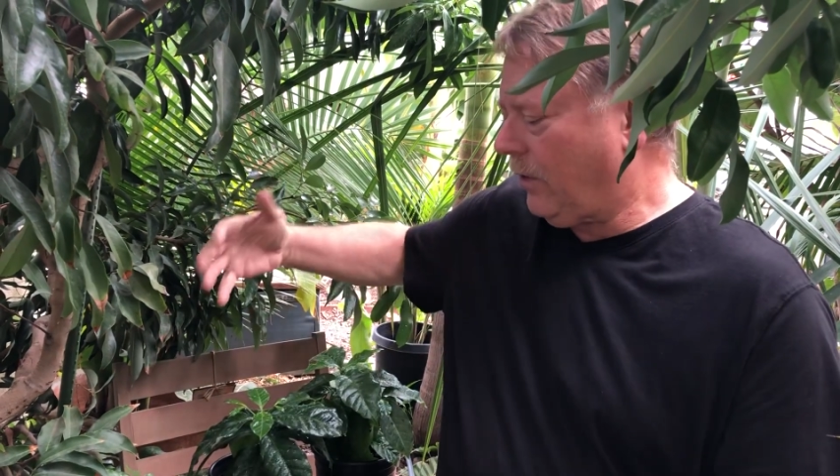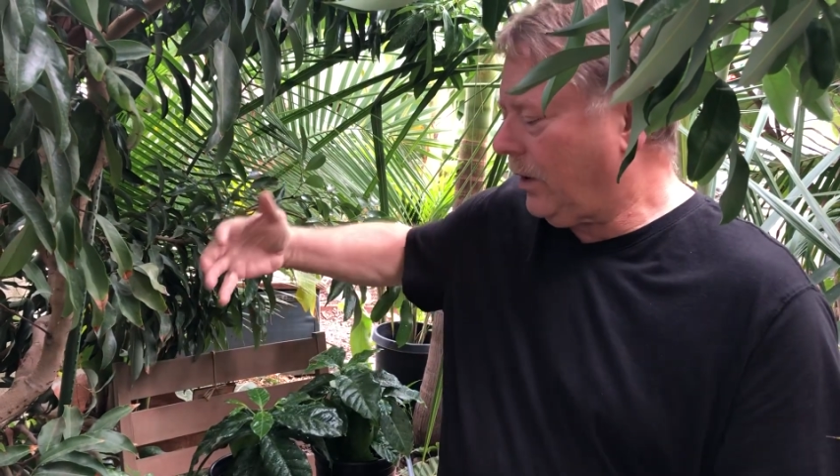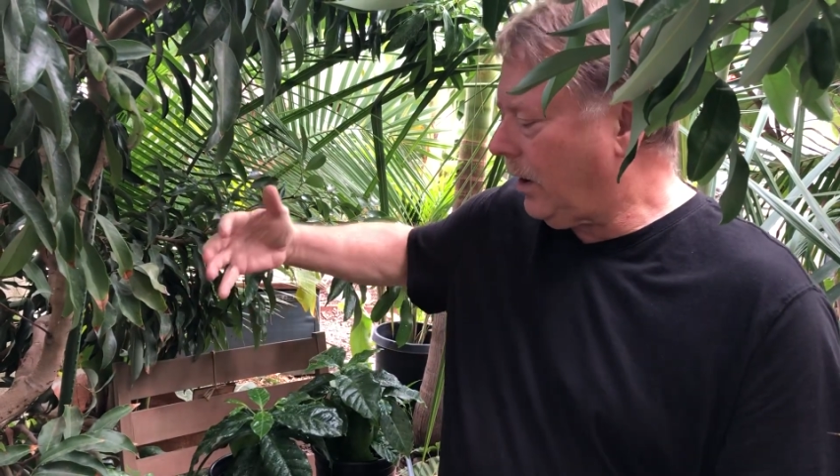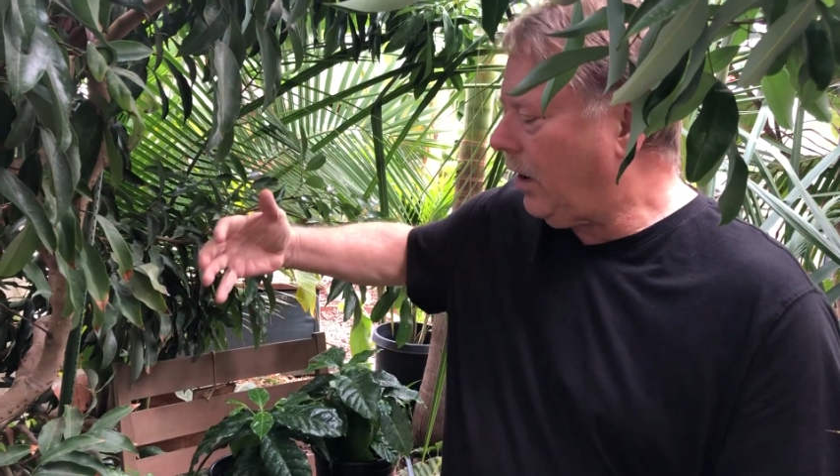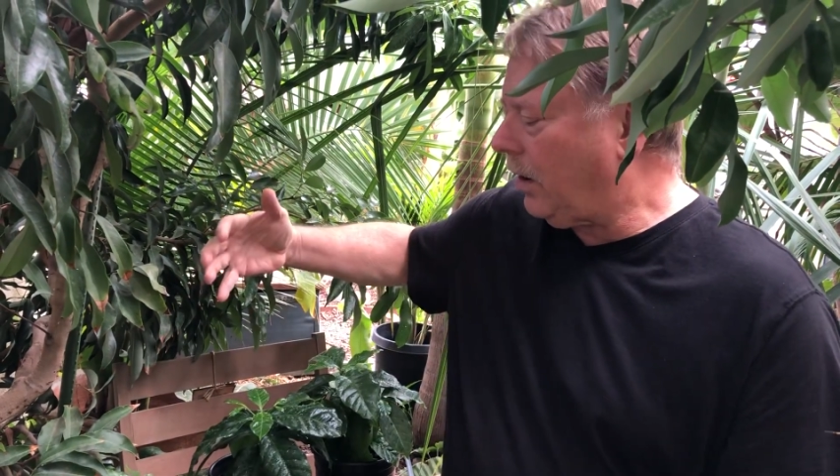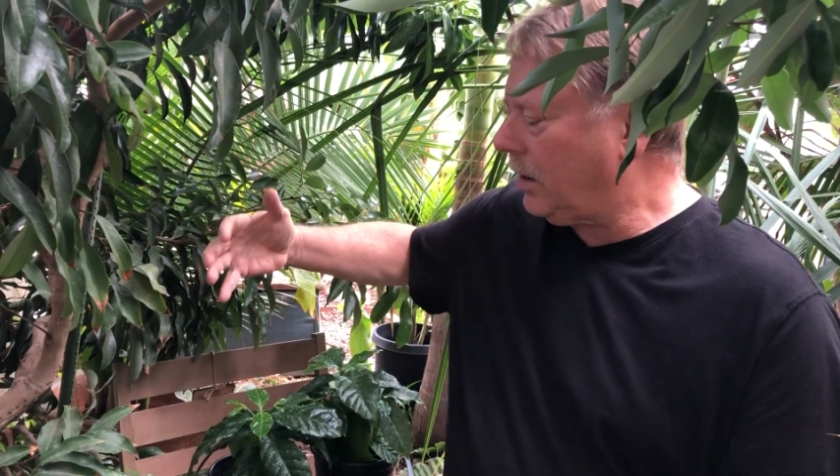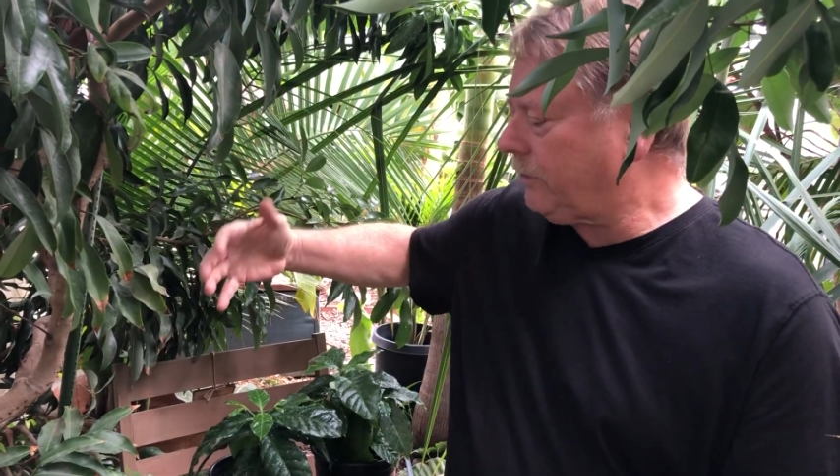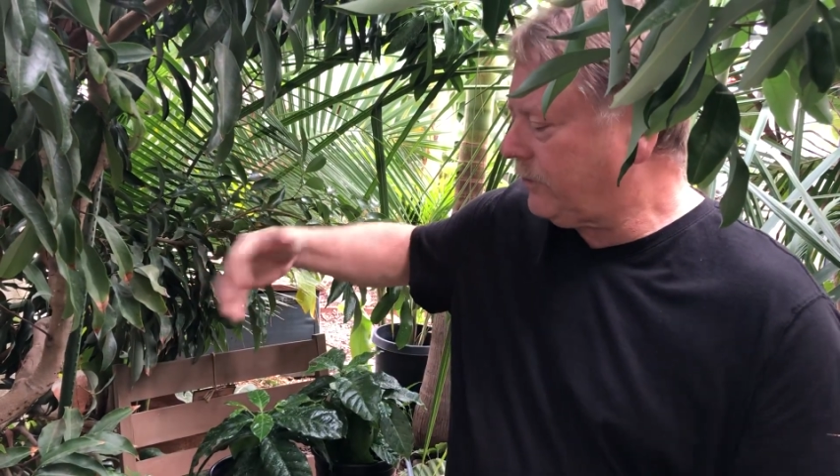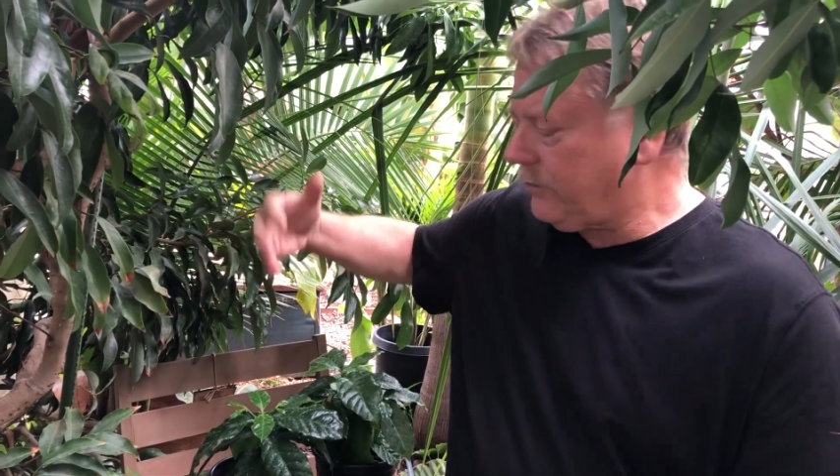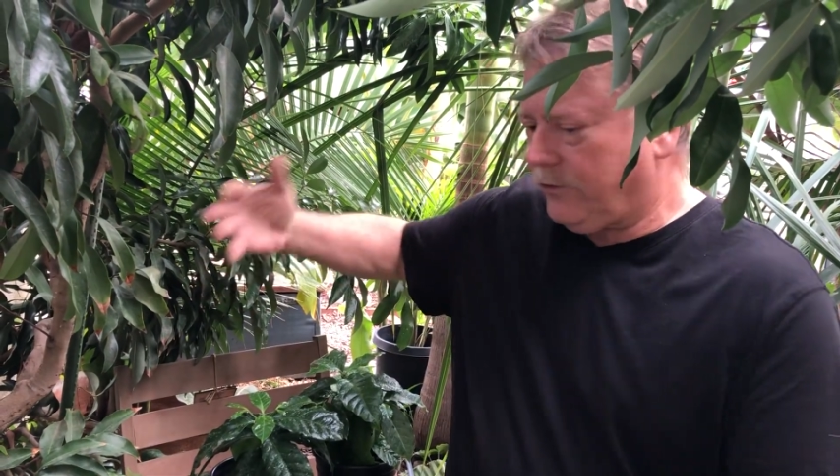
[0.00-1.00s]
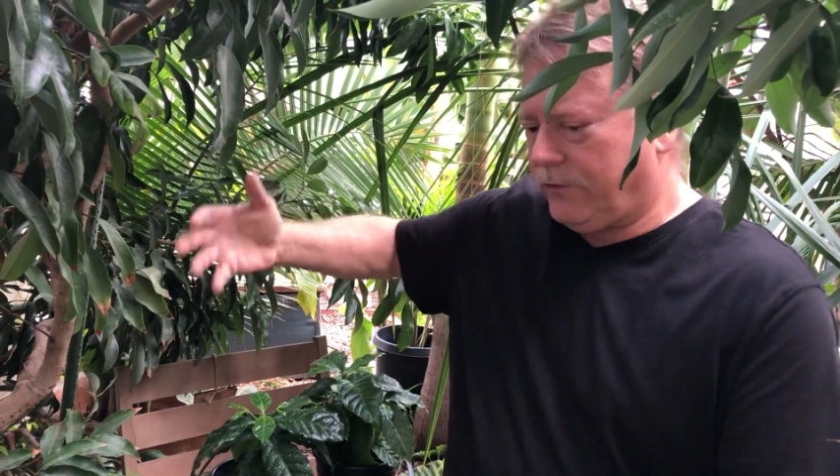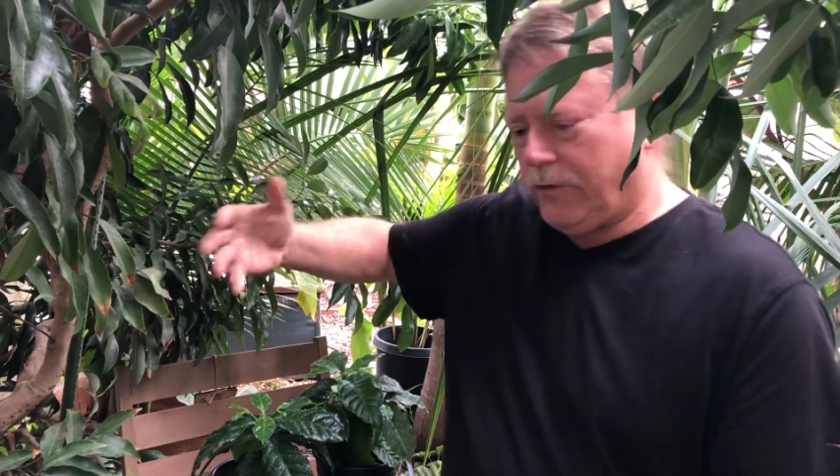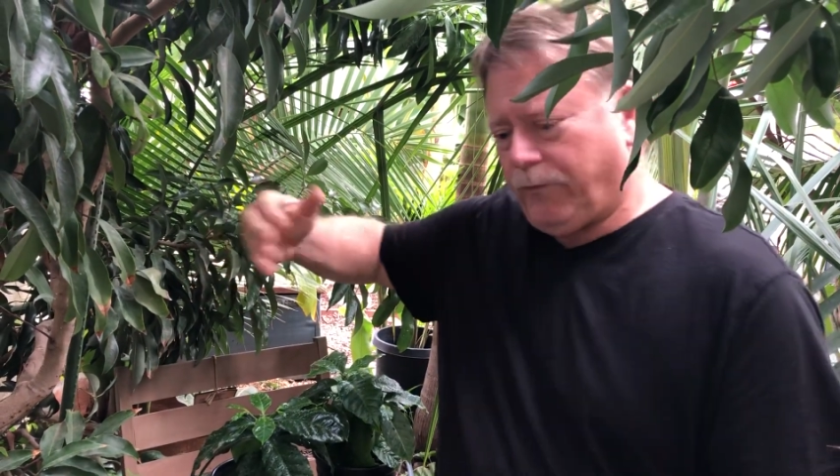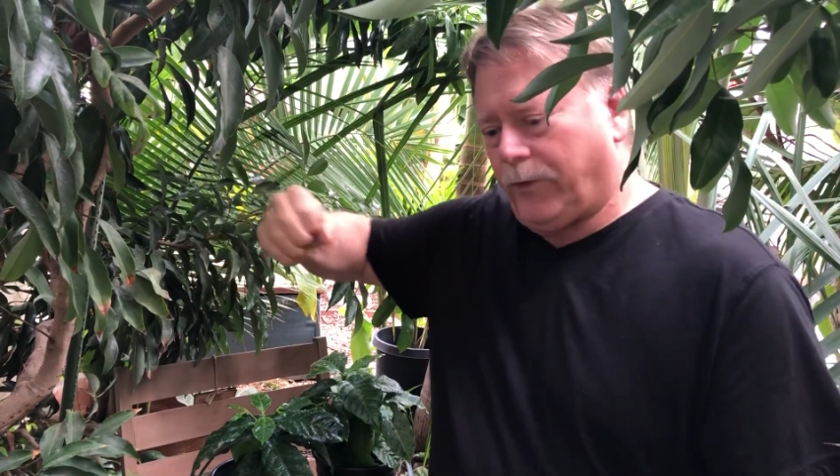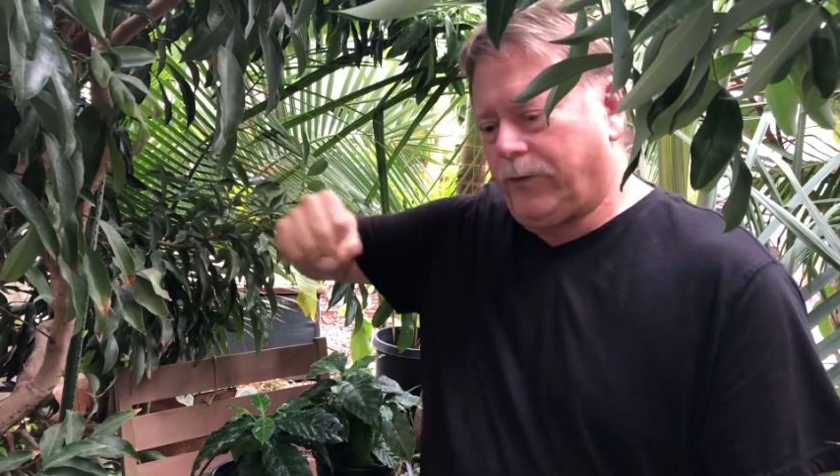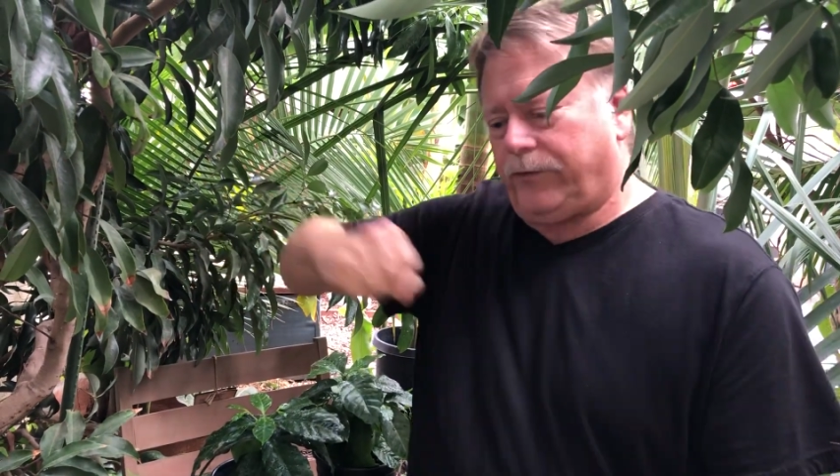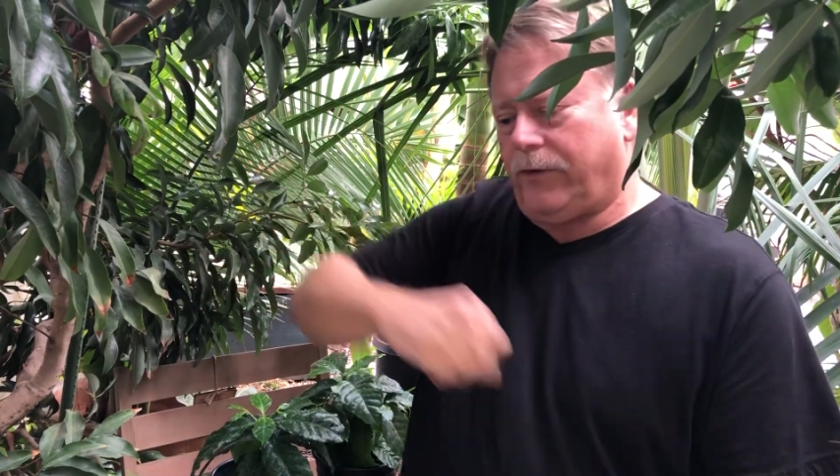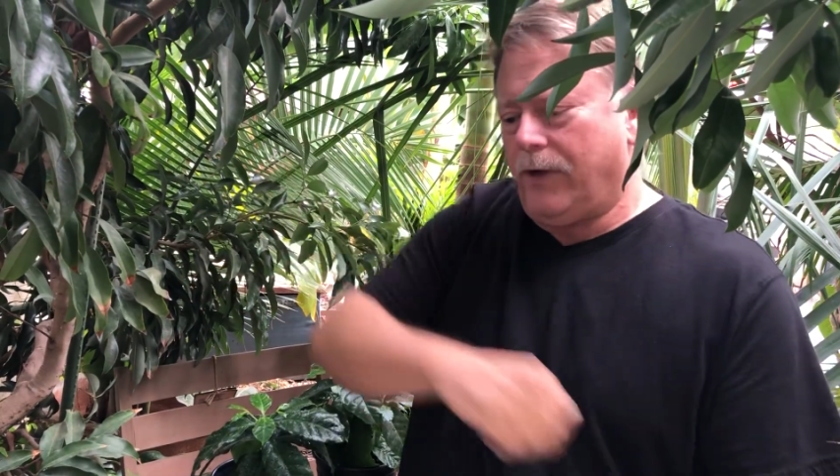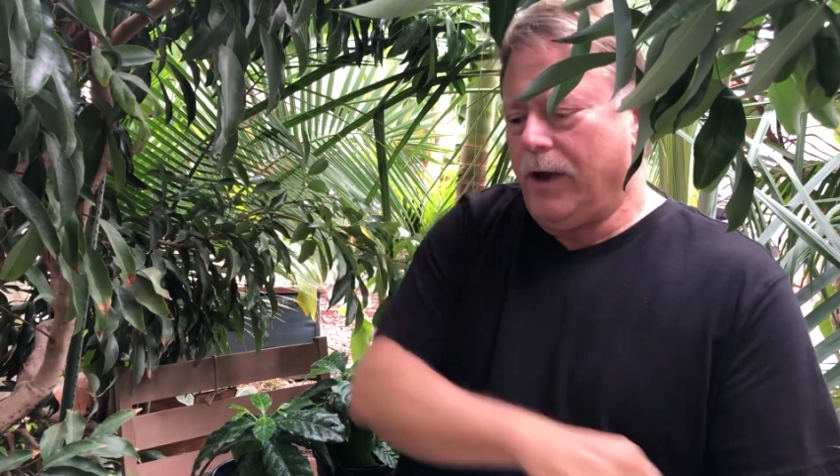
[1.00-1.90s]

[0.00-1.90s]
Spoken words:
along. This is just the first